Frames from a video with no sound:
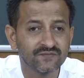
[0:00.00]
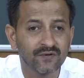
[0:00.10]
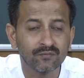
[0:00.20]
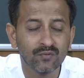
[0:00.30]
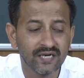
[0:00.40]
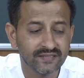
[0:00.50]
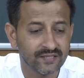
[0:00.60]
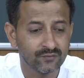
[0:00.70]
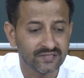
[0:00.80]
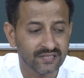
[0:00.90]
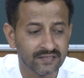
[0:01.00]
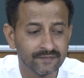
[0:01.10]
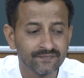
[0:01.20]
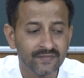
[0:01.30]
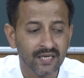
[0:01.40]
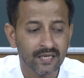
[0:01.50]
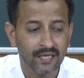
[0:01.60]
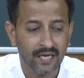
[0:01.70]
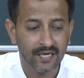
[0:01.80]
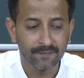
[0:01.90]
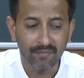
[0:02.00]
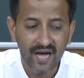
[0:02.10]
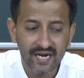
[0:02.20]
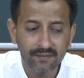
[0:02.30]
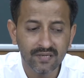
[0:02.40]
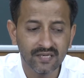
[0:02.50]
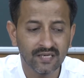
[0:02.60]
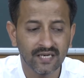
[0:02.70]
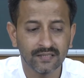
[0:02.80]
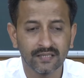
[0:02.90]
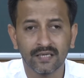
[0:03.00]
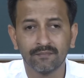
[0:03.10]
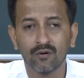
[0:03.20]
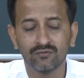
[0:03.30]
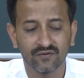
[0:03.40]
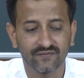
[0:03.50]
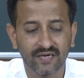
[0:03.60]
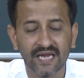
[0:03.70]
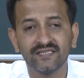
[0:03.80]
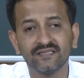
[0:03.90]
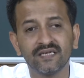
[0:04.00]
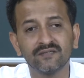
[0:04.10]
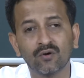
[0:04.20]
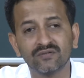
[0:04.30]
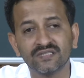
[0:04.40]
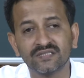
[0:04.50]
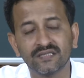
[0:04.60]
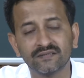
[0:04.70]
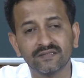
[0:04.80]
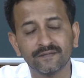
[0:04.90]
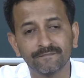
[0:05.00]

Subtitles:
formulated with an admirable amount of clarity and consistency.